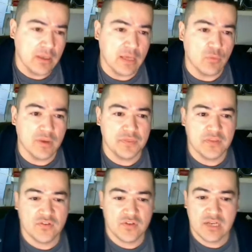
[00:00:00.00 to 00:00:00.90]
And what
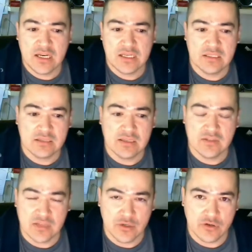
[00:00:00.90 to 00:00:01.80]
this does
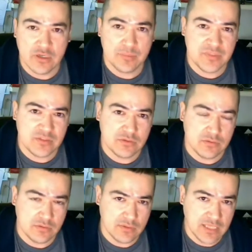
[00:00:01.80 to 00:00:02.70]
is encrypts
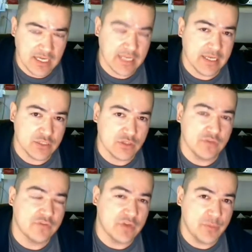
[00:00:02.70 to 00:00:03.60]
the
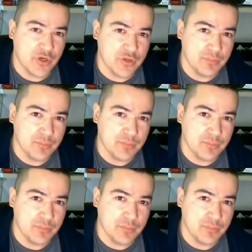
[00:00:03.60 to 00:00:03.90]
connection from your